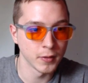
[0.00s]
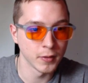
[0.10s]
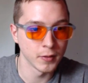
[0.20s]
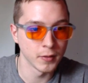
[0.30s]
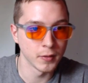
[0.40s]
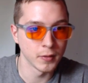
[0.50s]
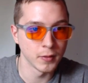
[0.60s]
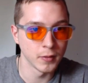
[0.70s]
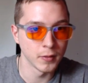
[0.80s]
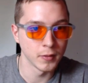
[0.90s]

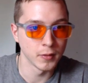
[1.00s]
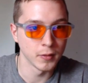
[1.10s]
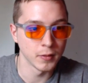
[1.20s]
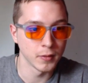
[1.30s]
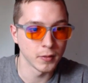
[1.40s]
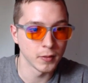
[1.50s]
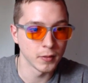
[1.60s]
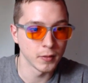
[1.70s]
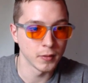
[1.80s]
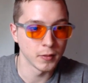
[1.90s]

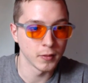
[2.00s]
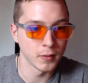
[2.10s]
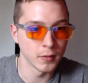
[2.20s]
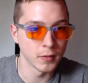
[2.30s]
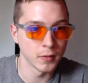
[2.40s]
[no speech]